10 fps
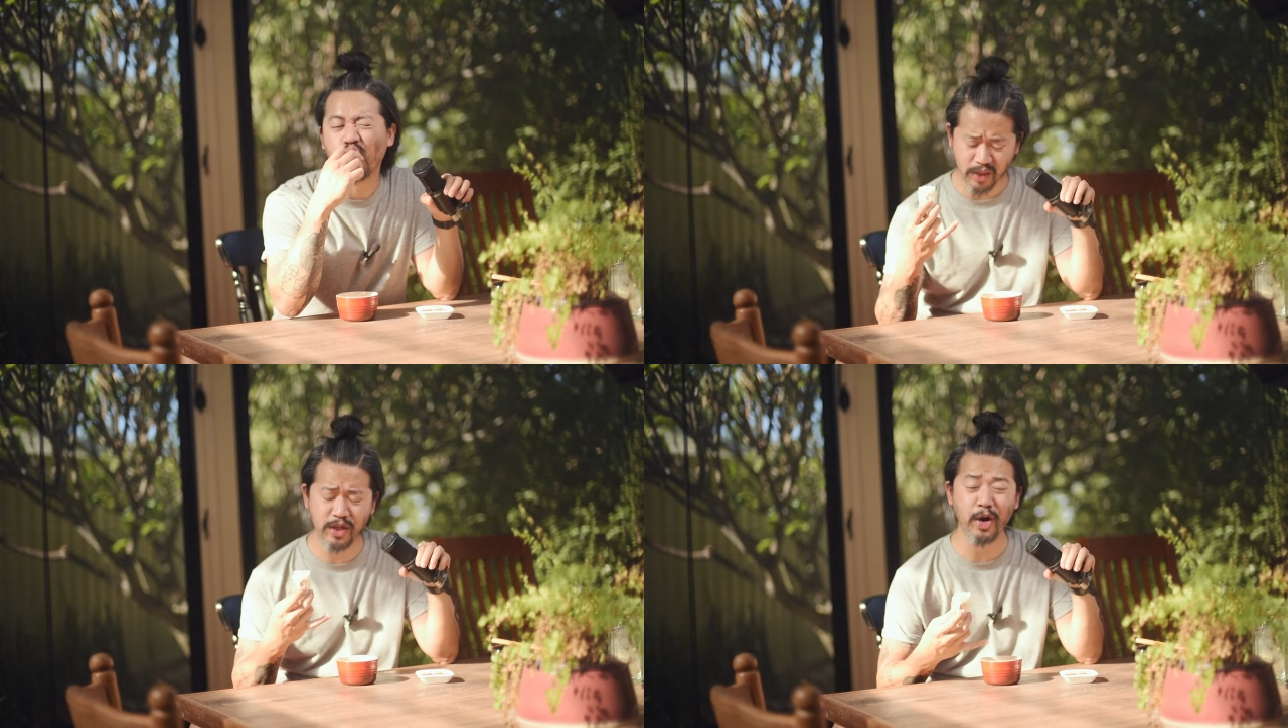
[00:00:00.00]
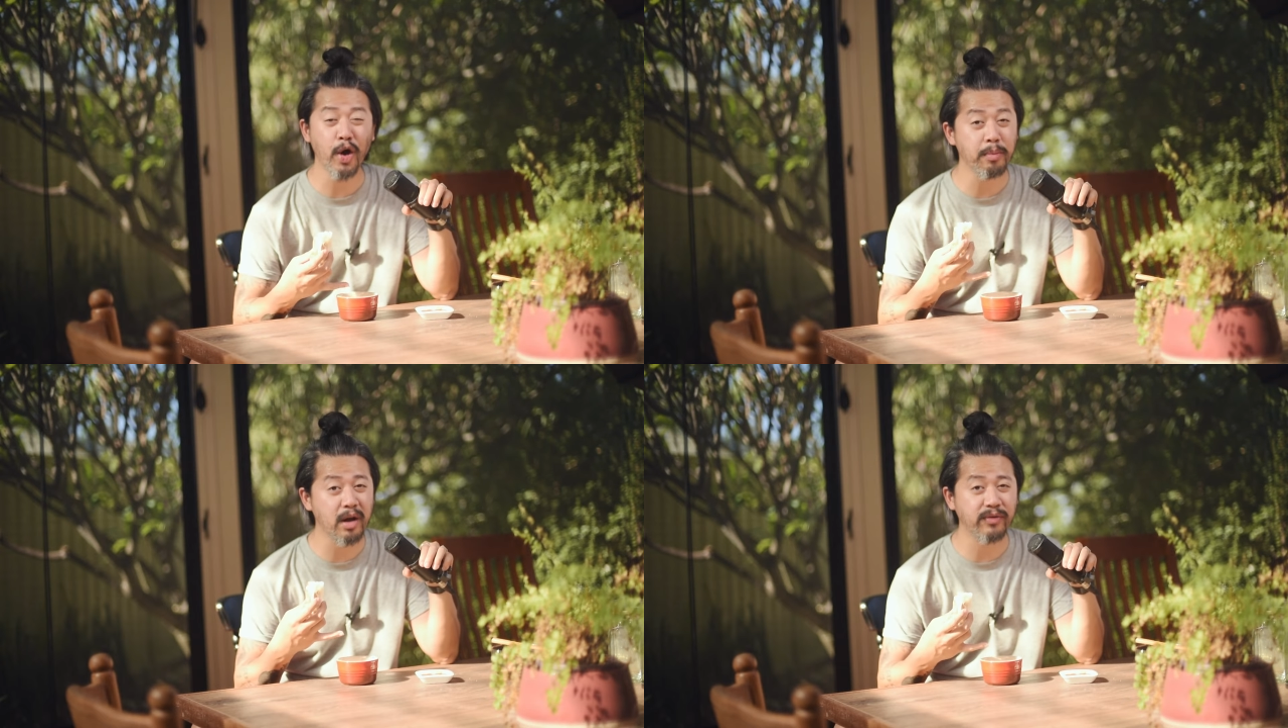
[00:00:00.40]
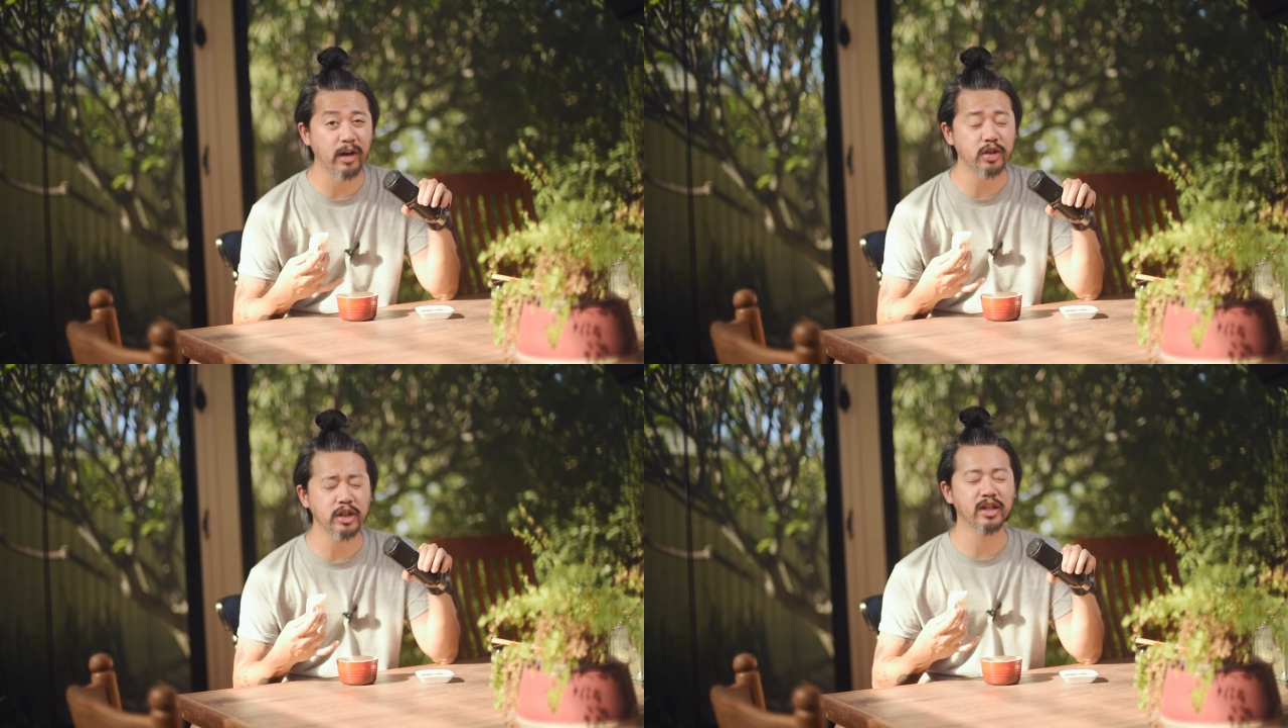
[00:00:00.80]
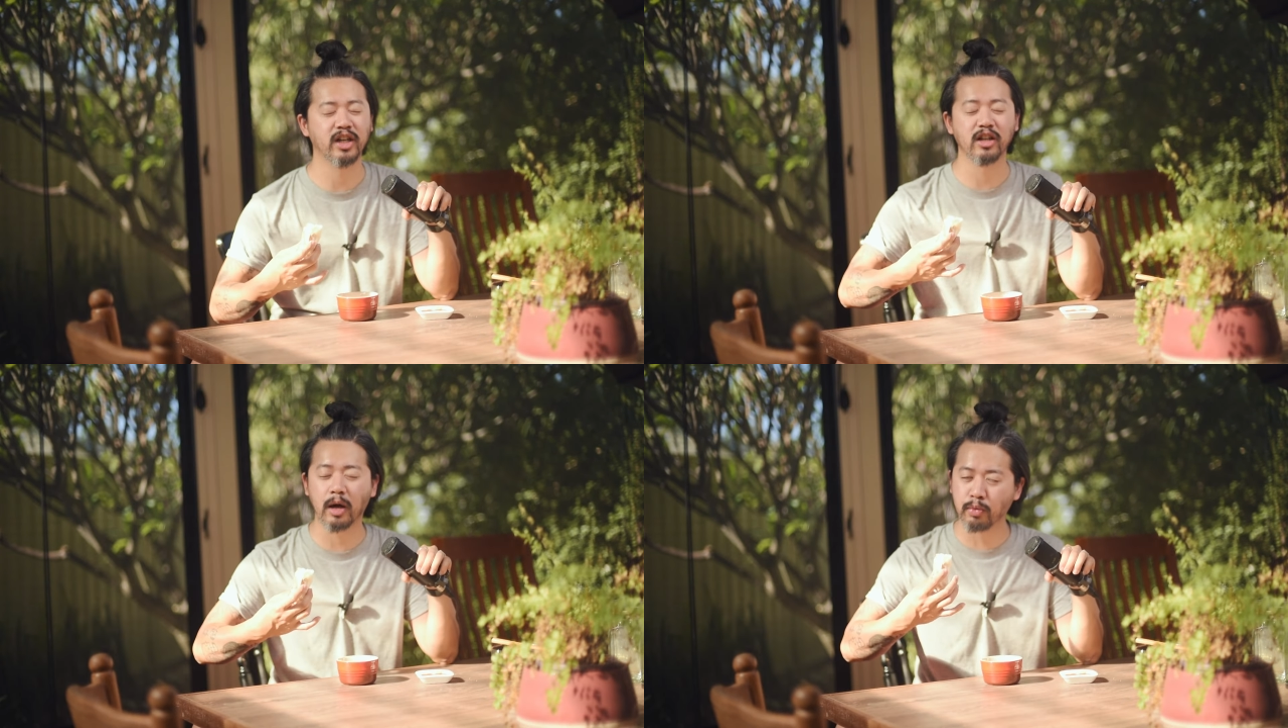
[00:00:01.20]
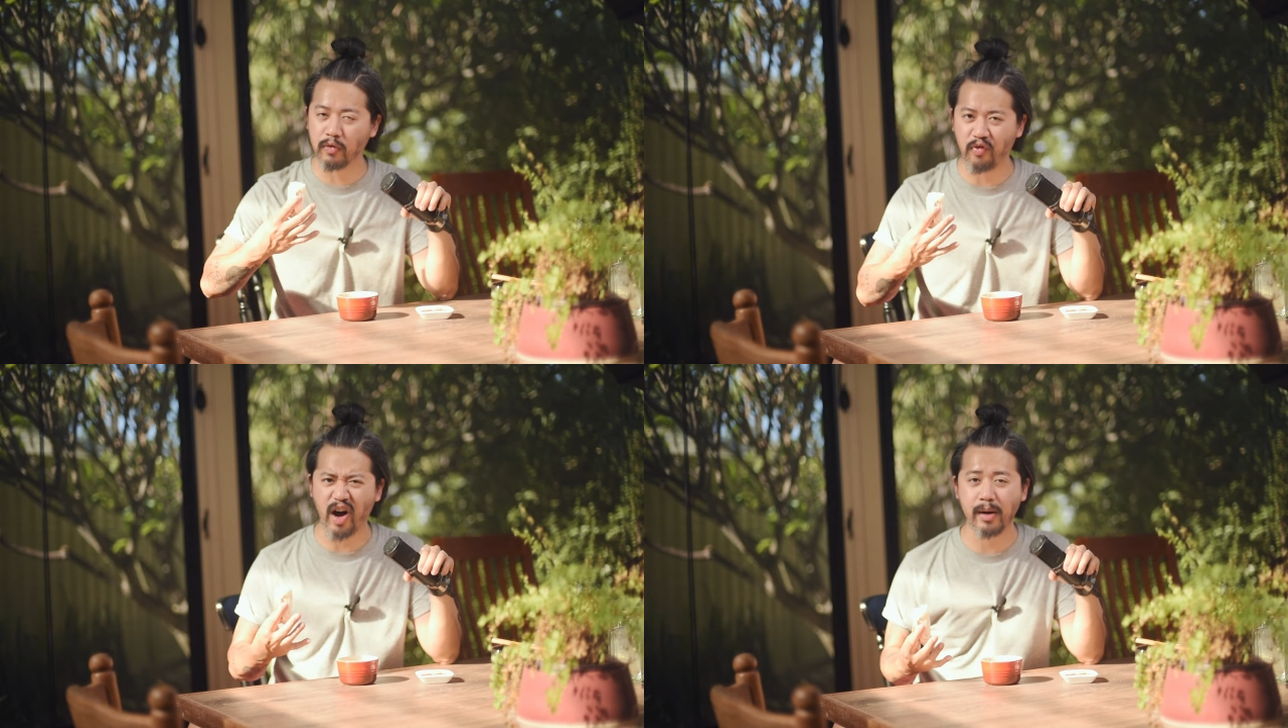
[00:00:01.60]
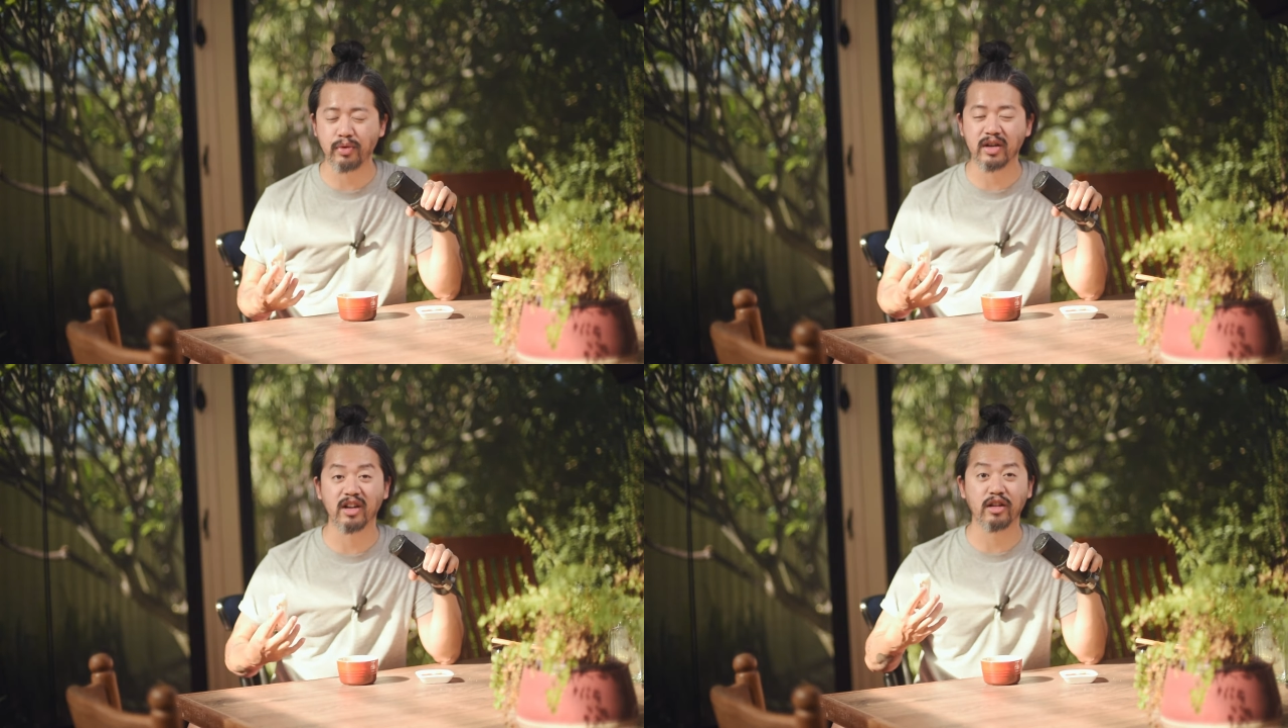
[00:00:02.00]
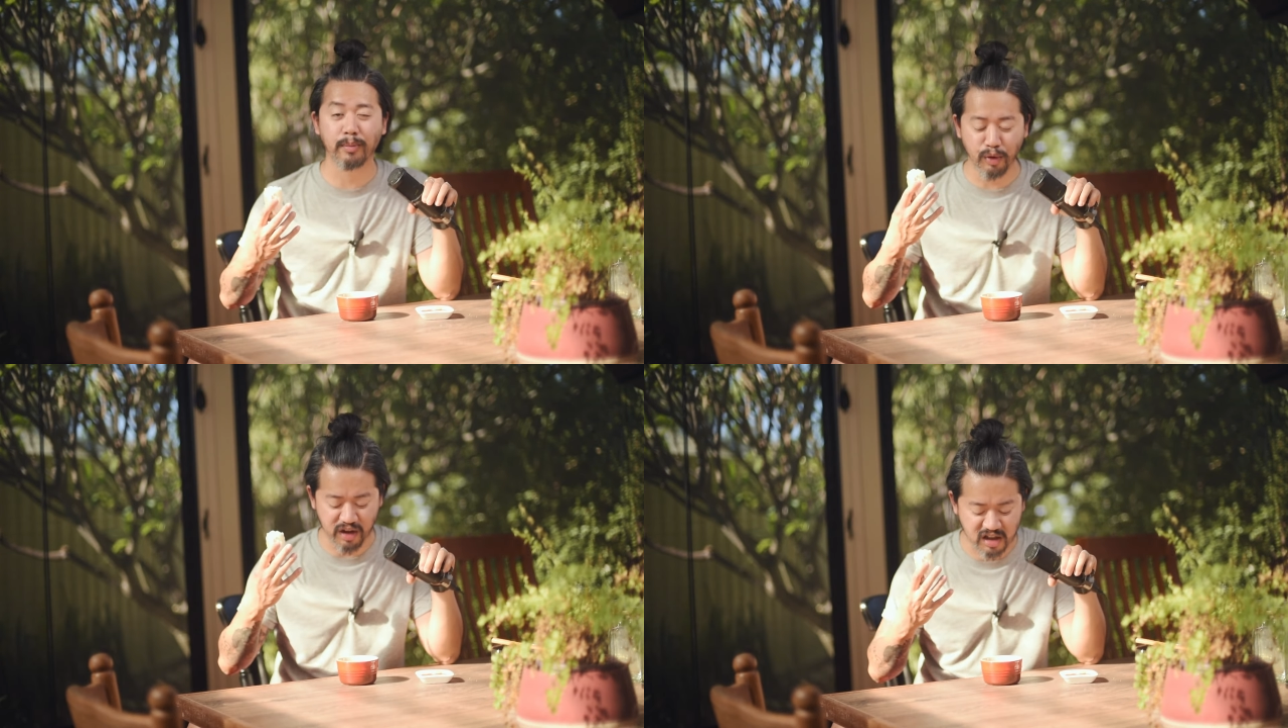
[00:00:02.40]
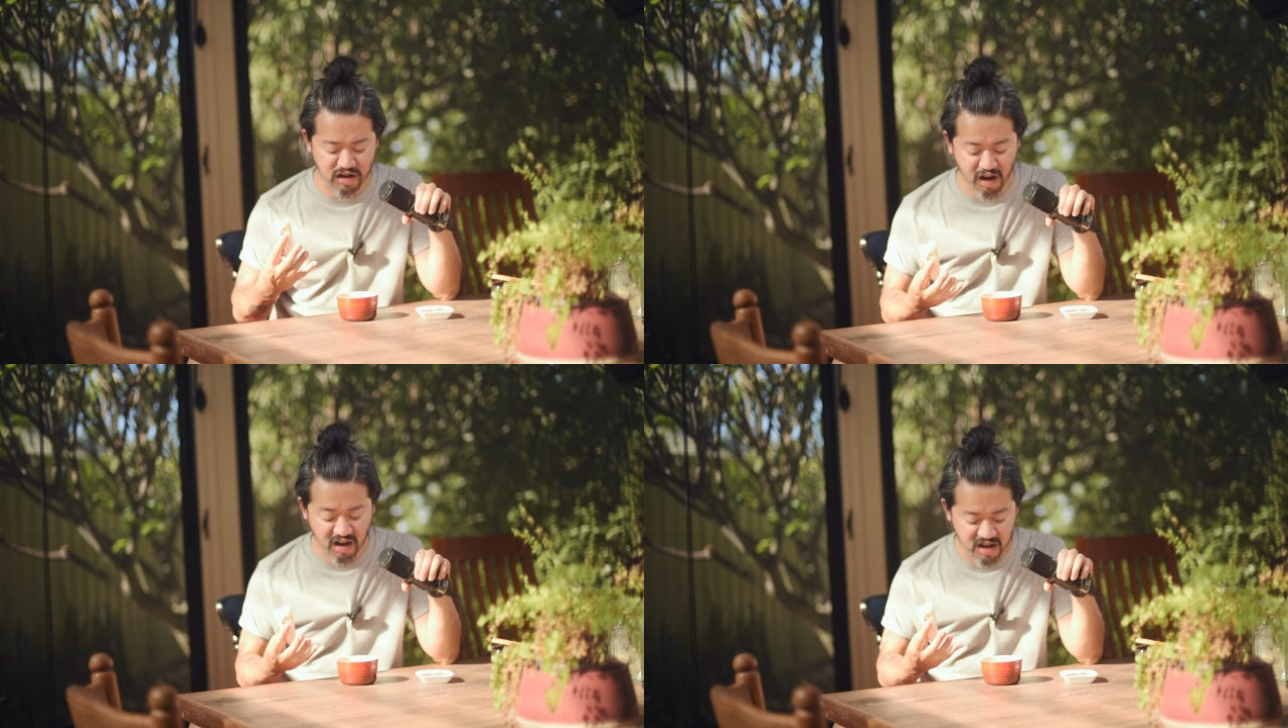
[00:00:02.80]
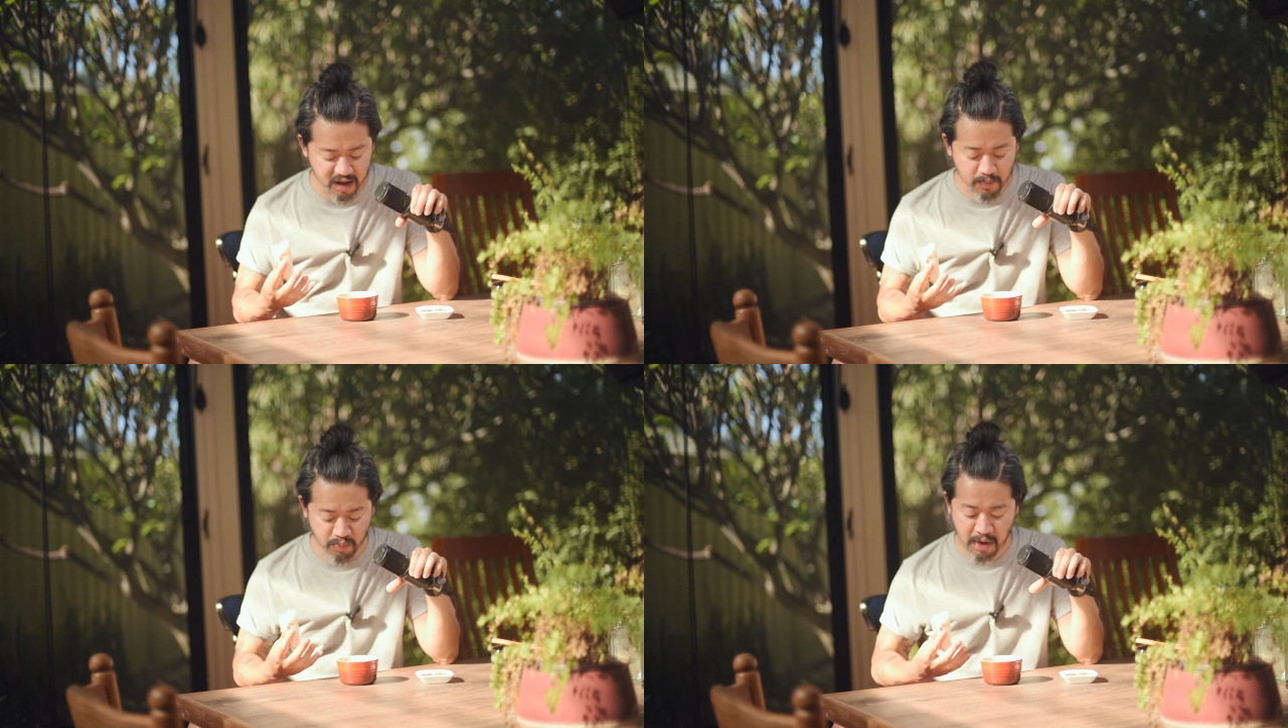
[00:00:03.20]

The homemade version, a lot more vibrant, a lot more exciting,